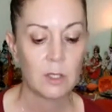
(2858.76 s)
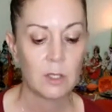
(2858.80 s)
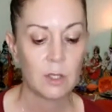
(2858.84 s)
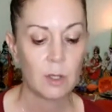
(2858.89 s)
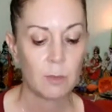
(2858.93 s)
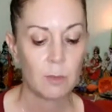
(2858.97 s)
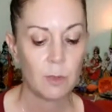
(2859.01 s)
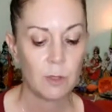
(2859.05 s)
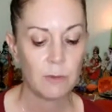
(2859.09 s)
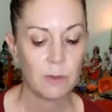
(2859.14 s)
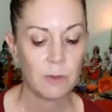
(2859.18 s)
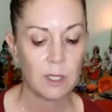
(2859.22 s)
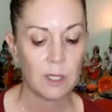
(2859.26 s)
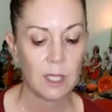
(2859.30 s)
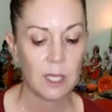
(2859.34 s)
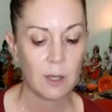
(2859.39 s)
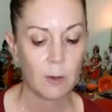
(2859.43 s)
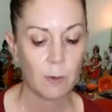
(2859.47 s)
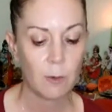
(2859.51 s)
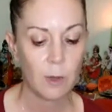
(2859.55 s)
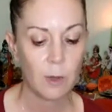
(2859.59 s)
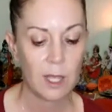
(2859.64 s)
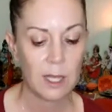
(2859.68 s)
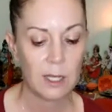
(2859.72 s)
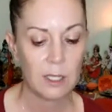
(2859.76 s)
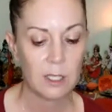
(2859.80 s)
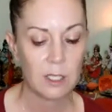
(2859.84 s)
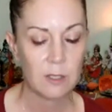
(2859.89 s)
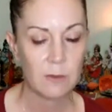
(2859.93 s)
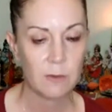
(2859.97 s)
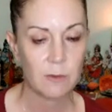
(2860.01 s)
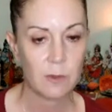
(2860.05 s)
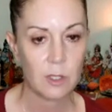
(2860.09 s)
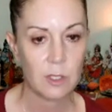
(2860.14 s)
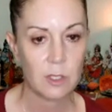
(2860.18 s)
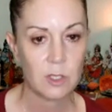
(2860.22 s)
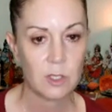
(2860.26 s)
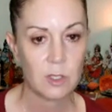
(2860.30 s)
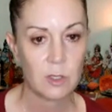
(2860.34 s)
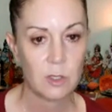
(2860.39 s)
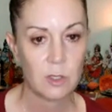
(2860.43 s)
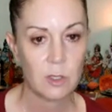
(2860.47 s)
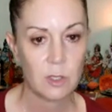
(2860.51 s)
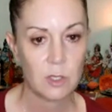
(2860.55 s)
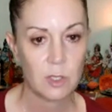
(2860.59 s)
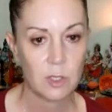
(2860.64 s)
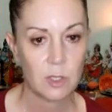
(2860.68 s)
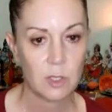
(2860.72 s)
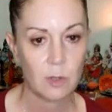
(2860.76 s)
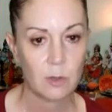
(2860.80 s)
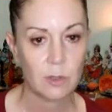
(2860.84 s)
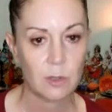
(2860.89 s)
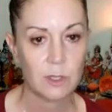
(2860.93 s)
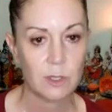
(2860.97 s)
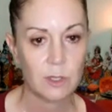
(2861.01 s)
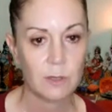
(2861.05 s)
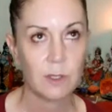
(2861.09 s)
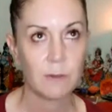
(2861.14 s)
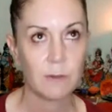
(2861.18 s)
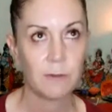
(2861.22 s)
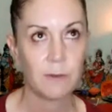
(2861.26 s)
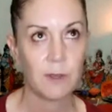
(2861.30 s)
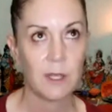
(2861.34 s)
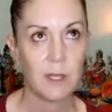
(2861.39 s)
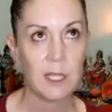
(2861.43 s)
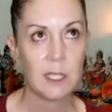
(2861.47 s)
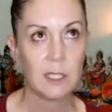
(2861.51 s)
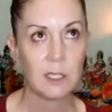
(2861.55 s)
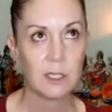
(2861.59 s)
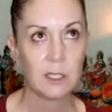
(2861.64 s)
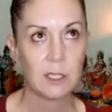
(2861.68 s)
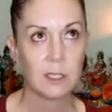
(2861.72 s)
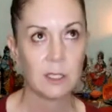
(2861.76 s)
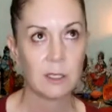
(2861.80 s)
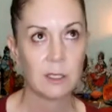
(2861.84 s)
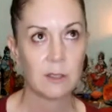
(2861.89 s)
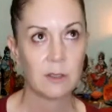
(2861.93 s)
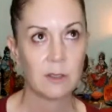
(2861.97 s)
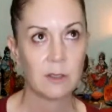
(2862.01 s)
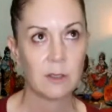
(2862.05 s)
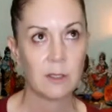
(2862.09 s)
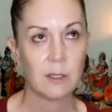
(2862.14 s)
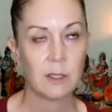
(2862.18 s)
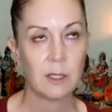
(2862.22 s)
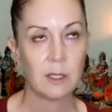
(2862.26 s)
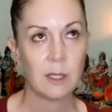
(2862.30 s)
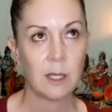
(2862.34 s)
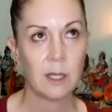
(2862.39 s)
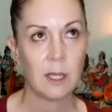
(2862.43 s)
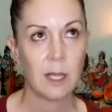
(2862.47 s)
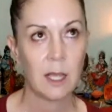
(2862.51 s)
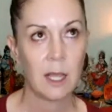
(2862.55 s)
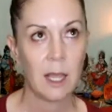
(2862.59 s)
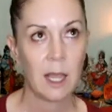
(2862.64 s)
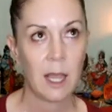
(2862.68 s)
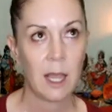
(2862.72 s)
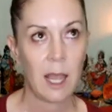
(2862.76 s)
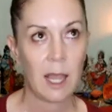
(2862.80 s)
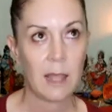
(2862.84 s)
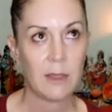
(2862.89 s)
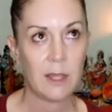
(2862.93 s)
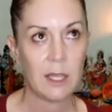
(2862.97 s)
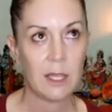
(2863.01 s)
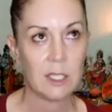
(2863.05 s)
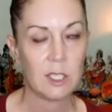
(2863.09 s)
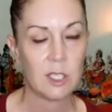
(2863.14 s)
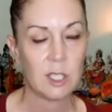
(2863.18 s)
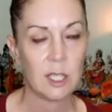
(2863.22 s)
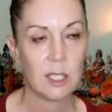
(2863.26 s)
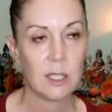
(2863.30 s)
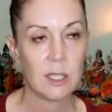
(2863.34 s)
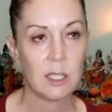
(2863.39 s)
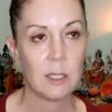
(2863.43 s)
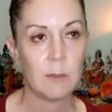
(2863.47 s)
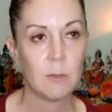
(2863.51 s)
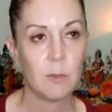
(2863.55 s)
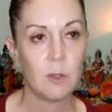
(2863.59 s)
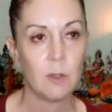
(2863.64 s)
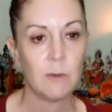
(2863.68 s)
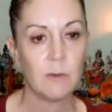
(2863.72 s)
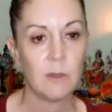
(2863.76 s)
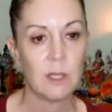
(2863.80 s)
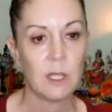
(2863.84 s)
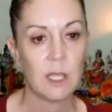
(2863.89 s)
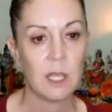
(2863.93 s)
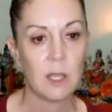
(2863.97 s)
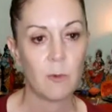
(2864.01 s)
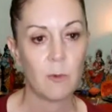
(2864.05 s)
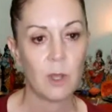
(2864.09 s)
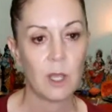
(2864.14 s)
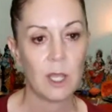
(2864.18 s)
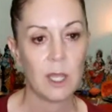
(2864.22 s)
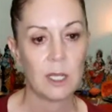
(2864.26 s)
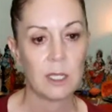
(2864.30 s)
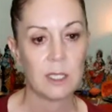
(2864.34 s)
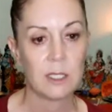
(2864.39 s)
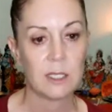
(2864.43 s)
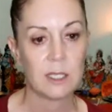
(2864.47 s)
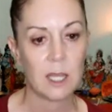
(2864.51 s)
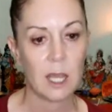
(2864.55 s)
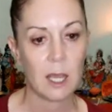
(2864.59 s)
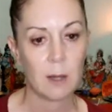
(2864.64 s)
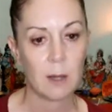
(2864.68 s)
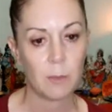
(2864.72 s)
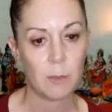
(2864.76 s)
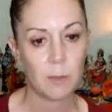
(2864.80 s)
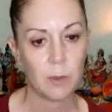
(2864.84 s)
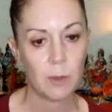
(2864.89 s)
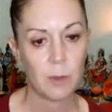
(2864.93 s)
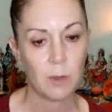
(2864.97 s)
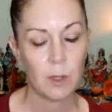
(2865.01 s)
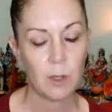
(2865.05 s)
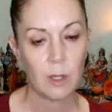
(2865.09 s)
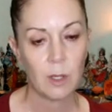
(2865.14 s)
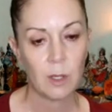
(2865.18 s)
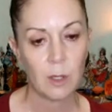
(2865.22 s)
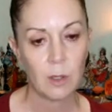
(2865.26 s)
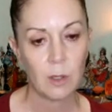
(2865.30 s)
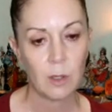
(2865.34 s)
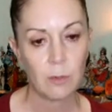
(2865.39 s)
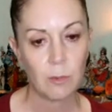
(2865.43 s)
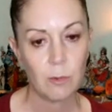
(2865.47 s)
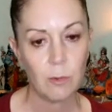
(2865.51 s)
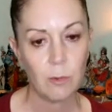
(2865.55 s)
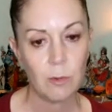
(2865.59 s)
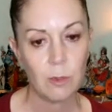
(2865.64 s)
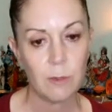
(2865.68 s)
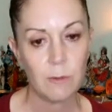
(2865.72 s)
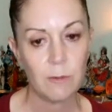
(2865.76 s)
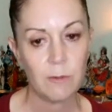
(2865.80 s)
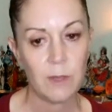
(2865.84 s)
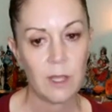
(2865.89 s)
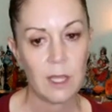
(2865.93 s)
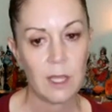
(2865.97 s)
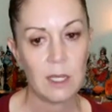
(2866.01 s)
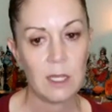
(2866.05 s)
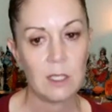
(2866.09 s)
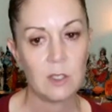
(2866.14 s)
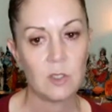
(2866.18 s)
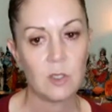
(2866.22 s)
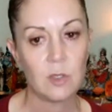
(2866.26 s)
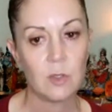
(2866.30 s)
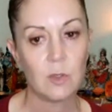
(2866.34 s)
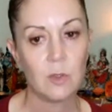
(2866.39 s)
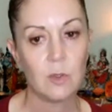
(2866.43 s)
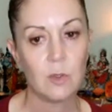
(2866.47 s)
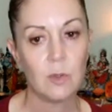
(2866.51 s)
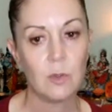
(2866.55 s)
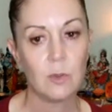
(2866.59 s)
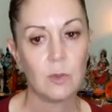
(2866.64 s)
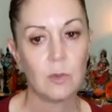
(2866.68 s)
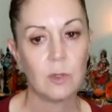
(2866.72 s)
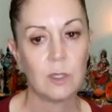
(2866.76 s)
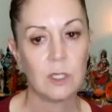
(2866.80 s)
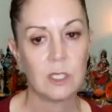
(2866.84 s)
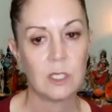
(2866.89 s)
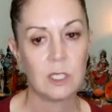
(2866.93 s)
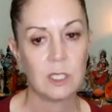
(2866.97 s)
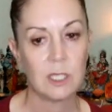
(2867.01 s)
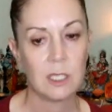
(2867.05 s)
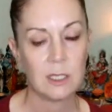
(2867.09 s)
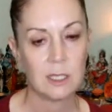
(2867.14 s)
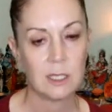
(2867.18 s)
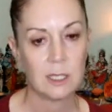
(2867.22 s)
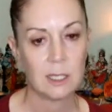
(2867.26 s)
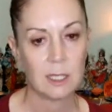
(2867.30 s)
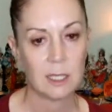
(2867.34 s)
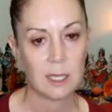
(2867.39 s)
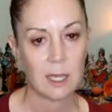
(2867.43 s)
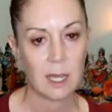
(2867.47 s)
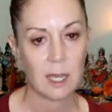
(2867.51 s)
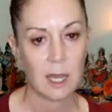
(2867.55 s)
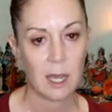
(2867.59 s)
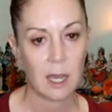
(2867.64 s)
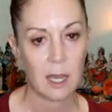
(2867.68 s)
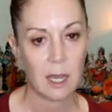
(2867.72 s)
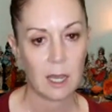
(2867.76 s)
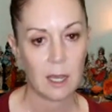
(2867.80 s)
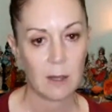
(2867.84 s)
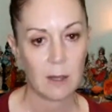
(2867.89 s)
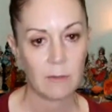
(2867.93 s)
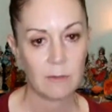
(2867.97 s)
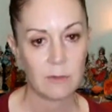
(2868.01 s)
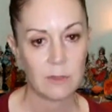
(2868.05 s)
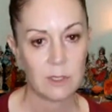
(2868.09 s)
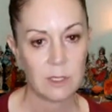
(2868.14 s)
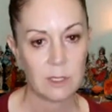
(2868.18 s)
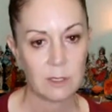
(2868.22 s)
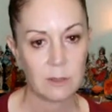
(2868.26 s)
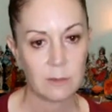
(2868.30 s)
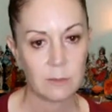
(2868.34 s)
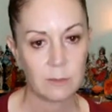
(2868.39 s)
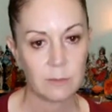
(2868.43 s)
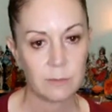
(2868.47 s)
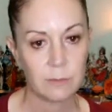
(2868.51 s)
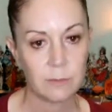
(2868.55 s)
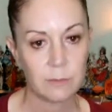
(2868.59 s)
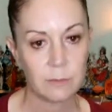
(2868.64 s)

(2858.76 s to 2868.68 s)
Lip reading: So moving the awareness first to the soles of the feet, and then gently moving the awareness up through the feet into the shins and the calves,